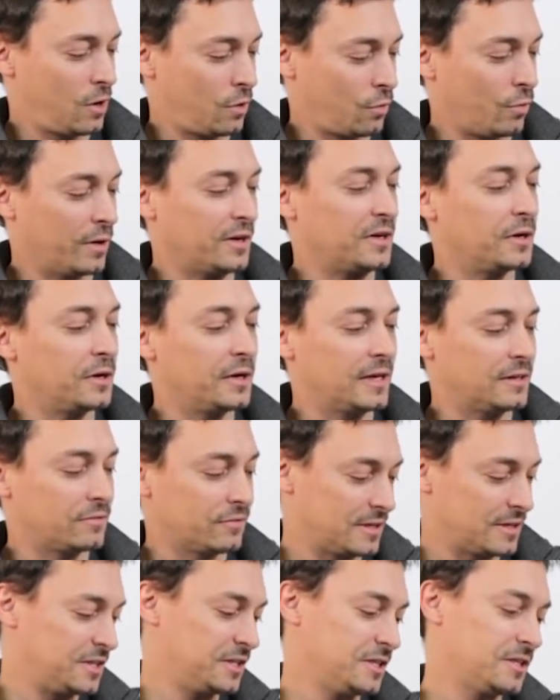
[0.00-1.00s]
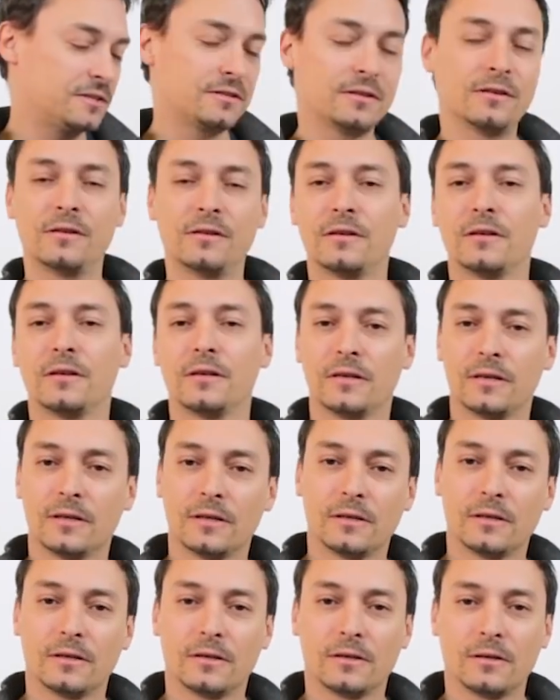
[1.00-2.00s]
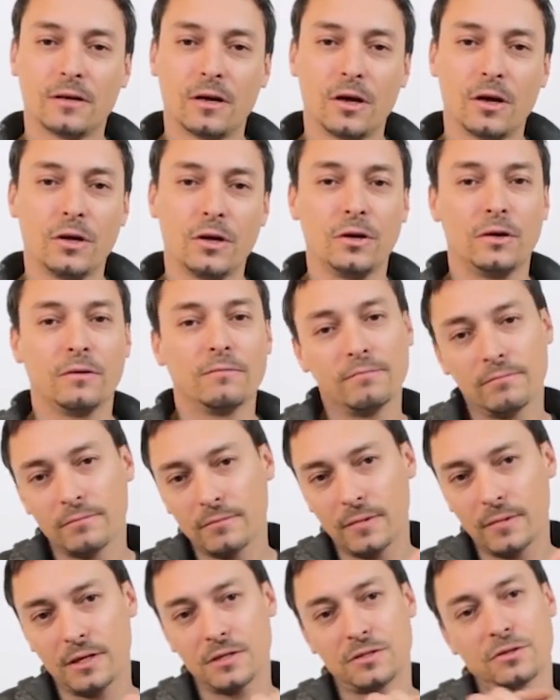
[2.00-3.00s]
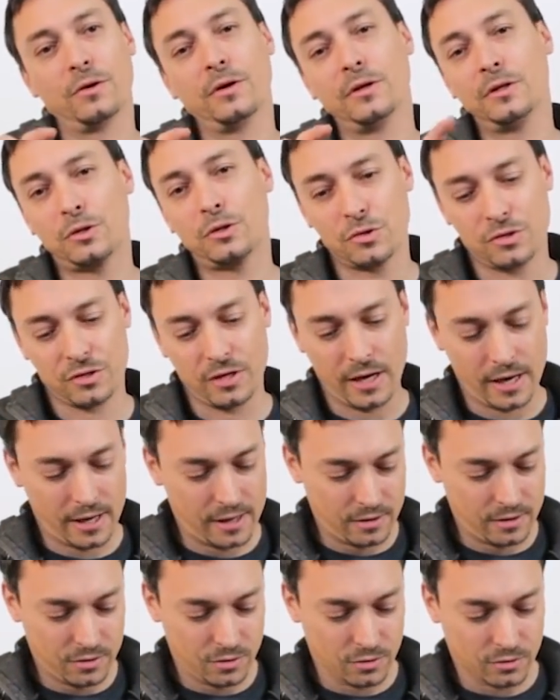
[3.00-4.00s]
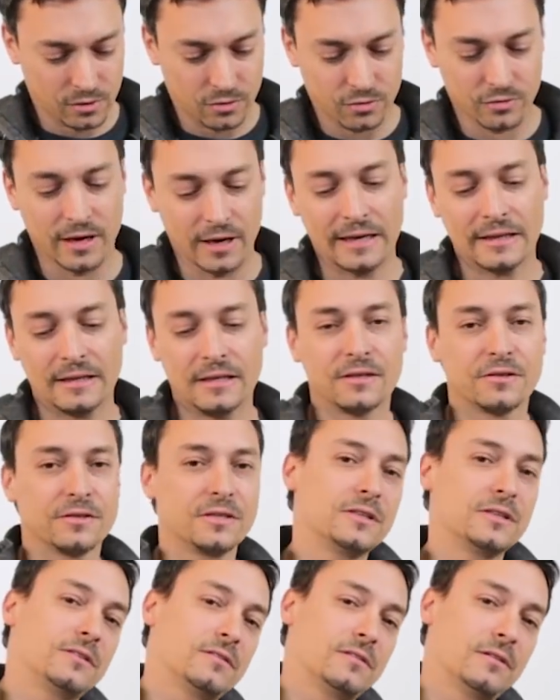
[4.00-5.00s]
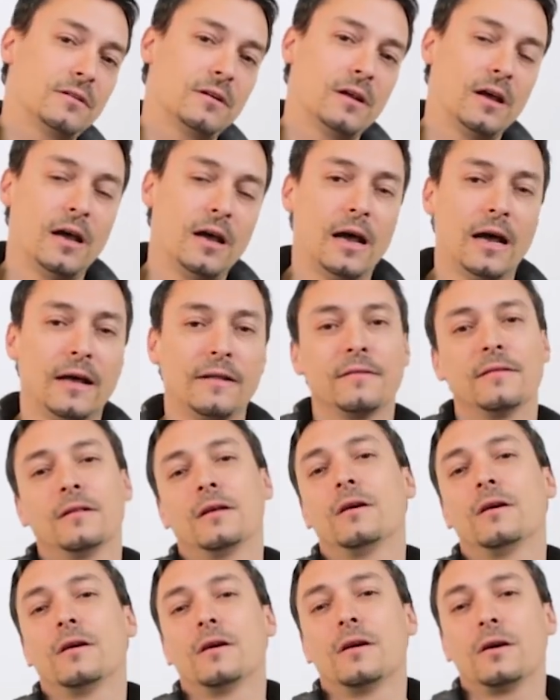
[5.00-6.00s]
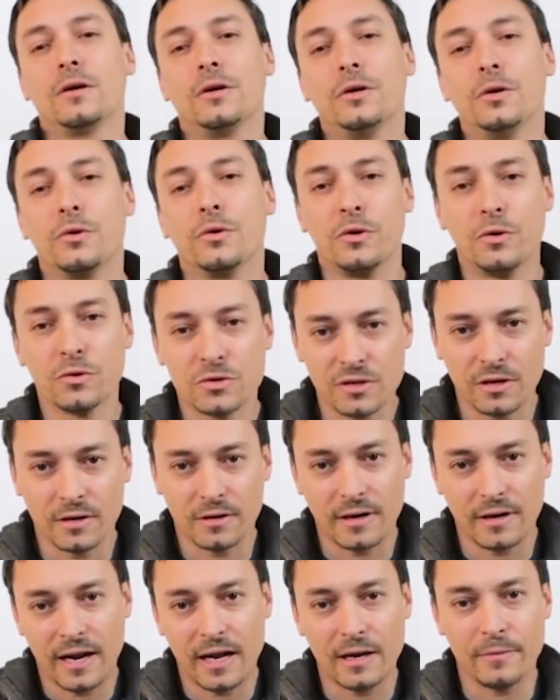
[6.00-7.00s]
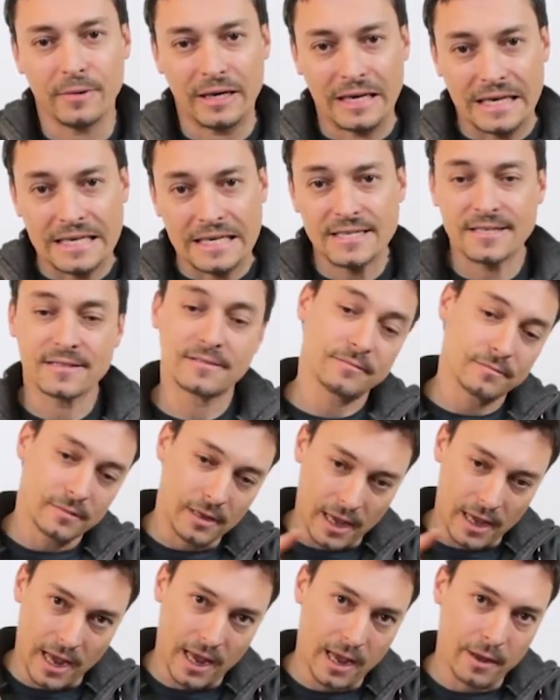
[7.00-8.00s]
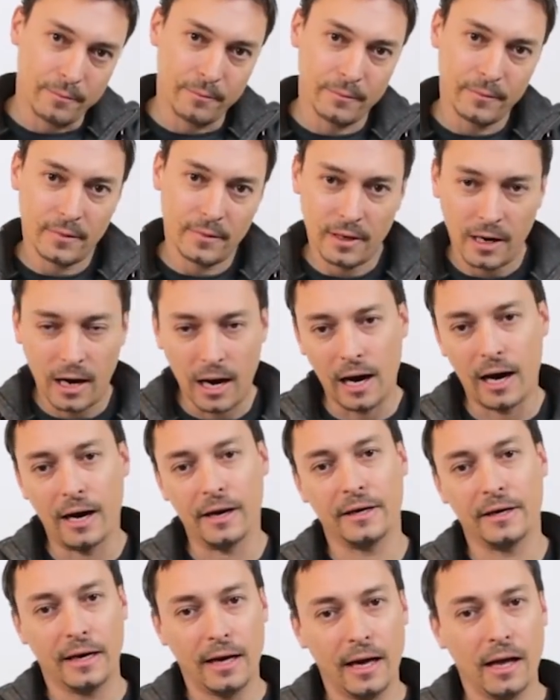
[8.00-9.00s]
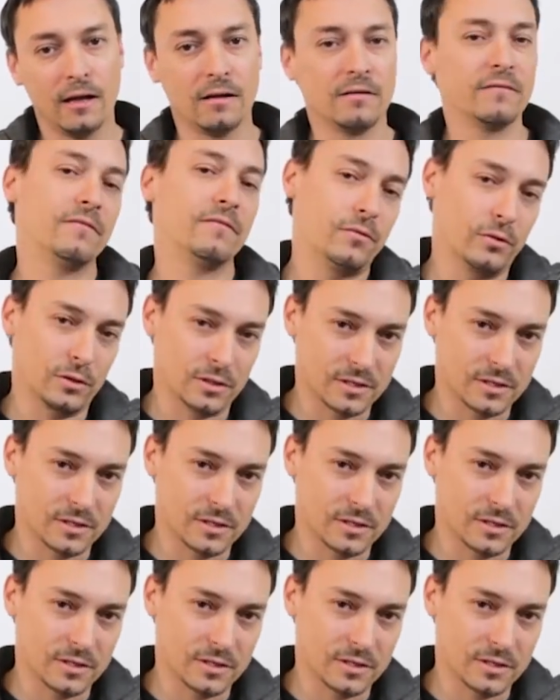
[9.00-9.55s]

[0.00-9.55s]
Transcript: When you hit register, it's going to say you're correctly registered and your username is MIL, for